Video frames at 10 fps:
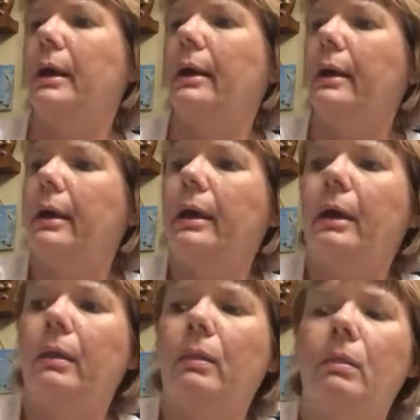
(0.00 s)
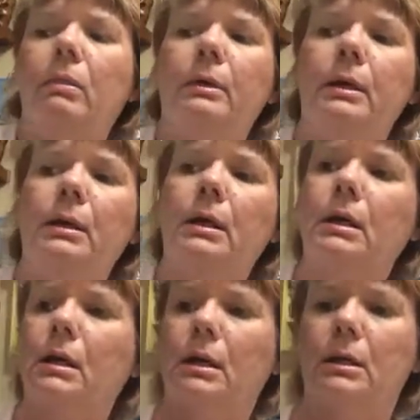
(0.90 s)
And then I
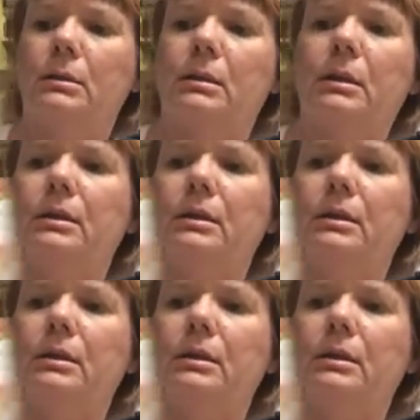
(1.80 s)
got